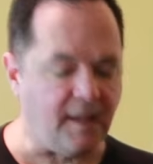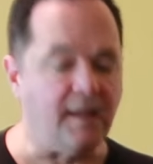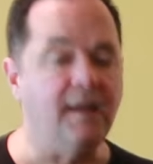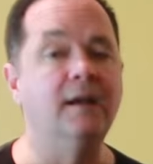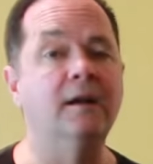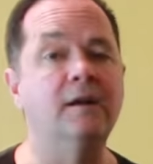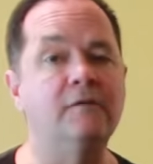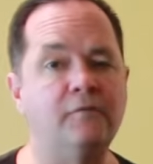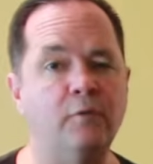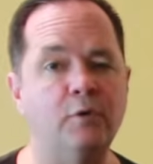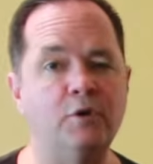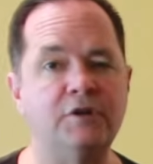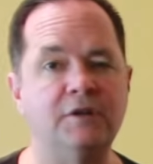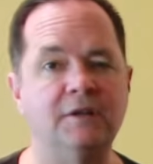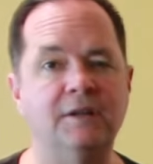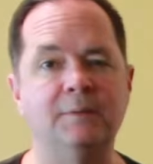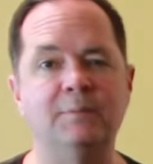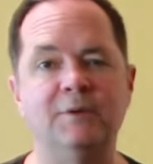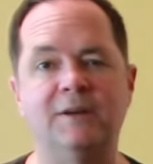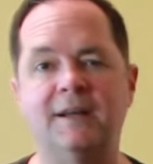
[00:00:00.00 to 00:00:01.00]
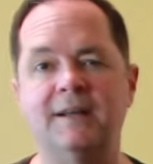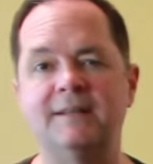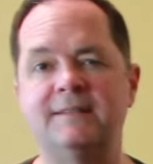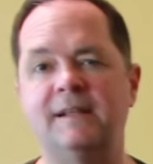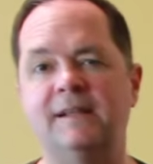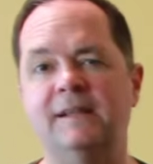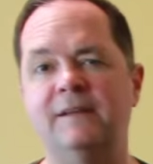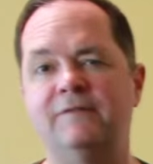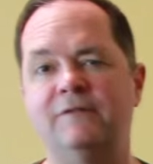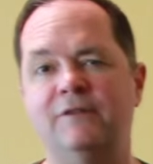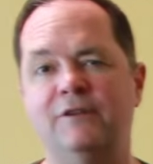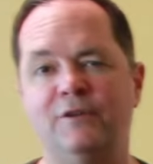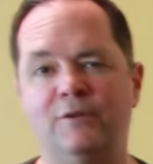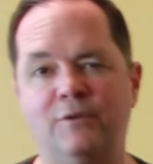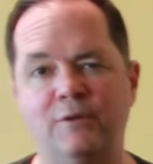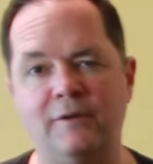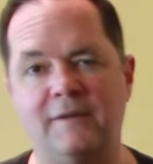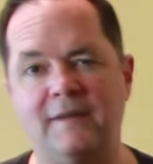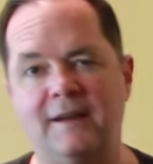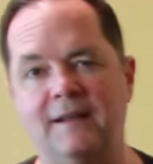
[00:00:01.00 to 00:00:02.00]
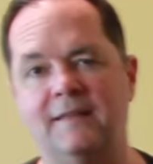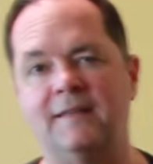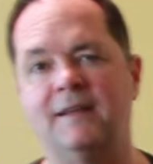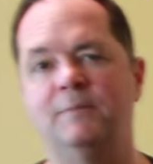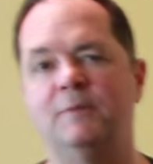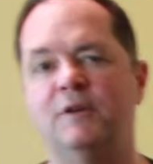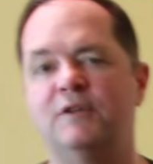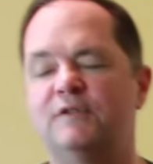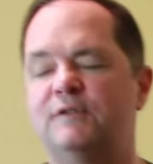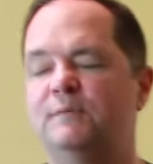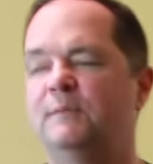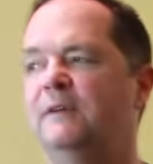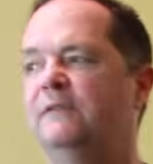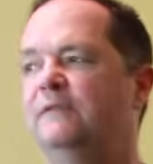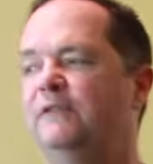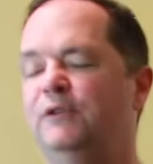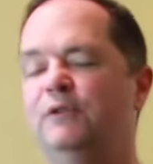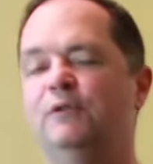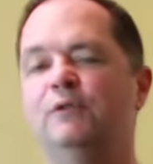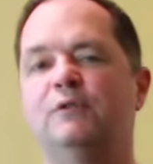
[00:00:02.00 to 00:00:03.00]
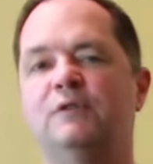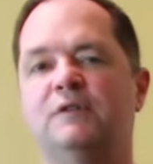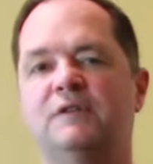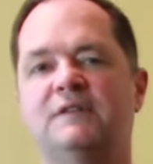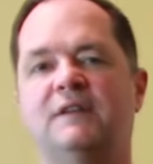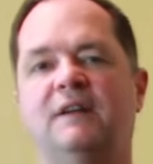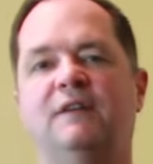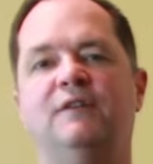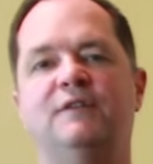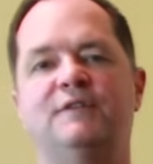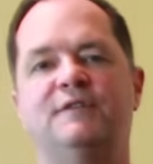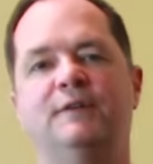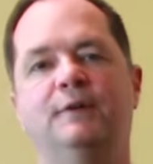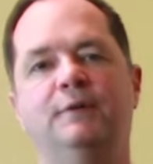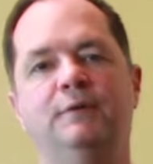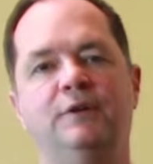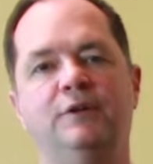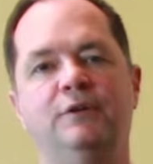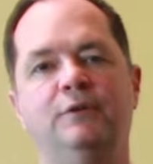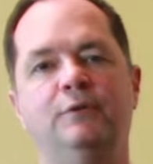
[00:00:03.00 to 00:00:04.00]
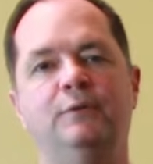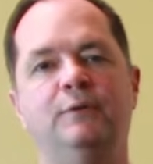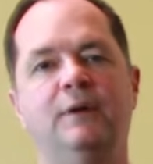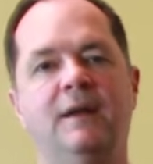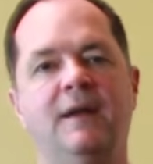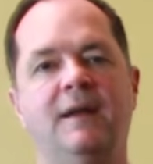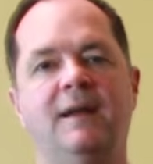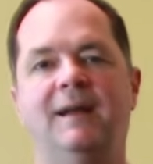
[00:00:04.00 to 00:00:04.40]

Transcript: And unfortunately, because I live in the north, and I think most of my viewers also do,